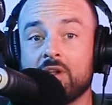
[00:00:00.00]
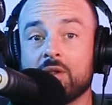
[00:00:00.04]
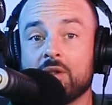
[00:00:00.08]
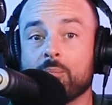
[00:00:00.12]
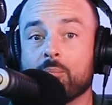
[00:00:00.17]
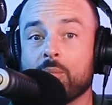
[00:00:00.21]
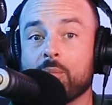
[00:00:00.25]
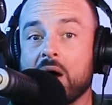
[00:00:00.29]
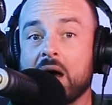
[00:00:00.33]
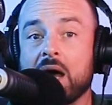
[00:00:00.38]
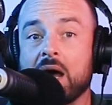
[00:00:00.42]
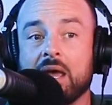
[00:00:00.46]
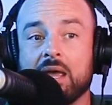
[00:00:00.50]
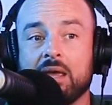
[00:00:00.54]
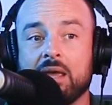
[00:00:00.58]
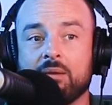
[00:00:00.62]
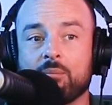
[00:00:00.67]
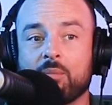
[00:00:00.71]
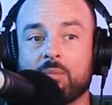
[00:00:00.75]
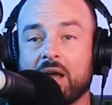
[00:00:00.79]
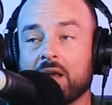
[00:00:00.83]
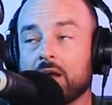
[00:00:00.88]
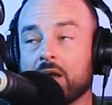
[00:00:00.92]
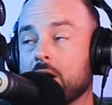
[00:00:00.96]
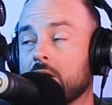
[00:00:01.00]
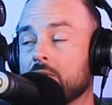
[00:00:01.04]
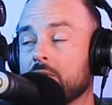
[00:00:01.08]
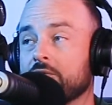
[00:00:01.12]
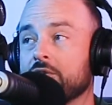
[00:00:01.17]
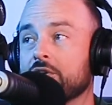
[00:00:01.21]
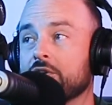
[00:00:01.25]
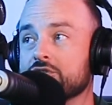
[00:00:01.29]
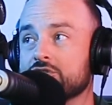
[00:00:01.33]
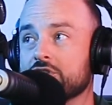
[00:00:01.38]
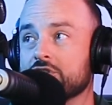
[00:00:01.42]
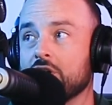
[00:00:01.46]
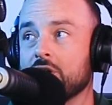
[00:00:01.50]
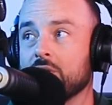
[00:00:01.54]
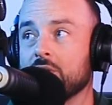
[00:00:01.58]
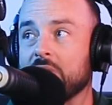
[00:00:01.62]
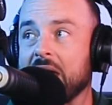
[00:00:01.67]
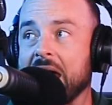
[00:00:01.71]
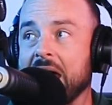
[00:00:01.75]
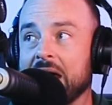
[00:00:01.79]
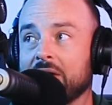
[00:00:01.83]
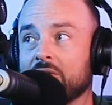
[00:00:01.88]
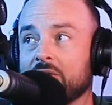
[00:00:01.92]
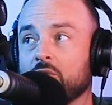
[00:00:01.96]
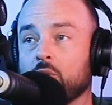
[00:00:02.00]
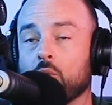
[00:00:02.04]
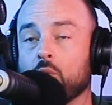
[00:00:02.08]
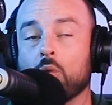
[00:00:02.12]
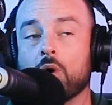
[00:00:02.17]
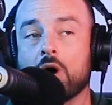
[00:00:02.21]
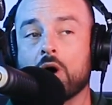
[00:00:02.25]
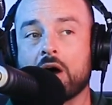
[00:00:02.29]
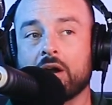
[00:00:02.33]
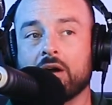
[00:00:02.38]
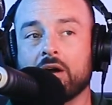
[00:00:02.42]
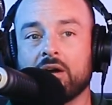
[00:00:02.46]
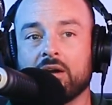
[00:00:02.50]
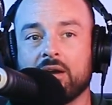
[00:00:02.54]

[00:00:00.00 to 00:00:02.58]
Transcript: my comfort zone, out of water.